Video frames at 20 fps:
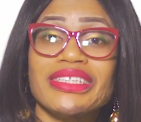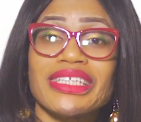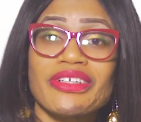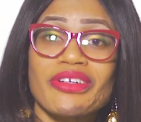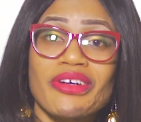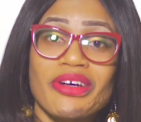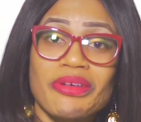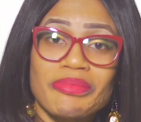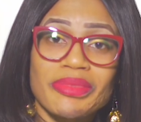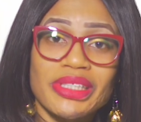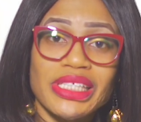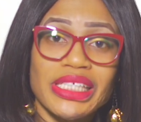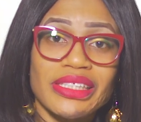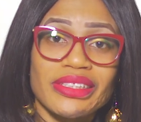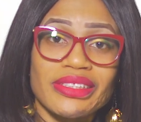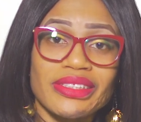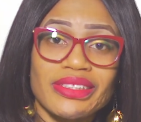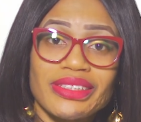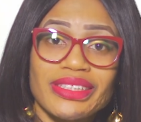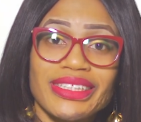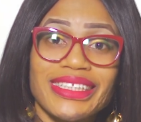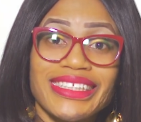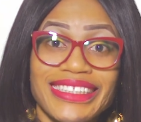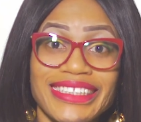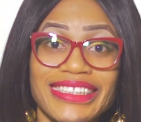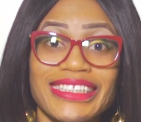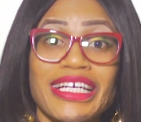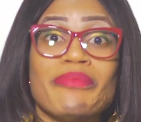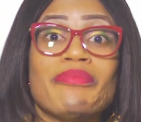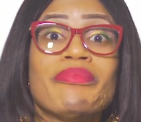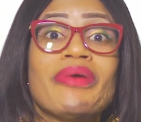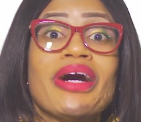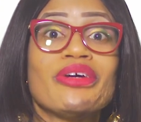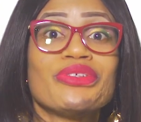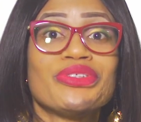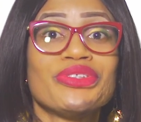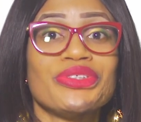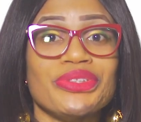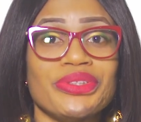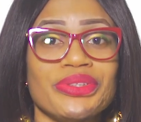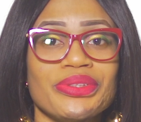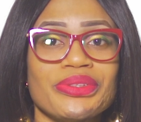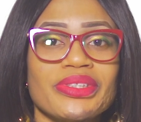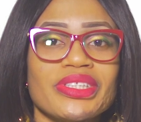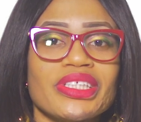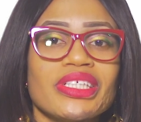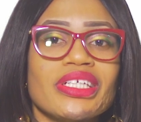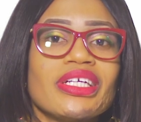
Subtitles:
the company, it is about you.